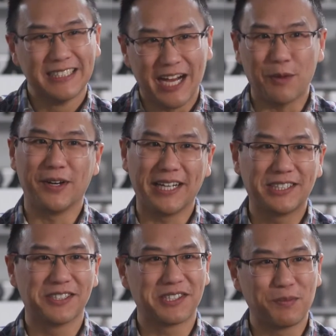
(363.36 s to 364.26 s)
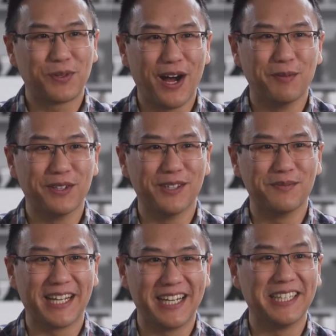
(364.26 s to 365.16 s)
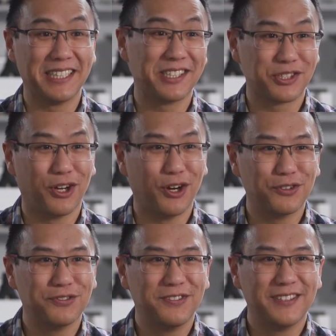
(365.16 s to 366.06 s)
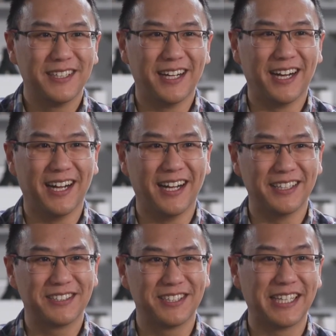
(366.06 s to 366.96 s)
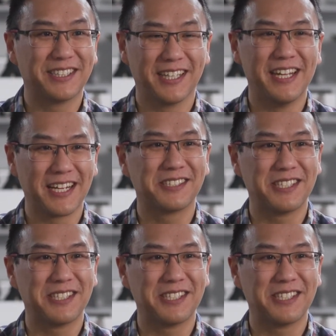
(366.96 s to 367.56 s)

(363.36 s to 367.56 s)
I'm running into some problems that I need to solve to get to the next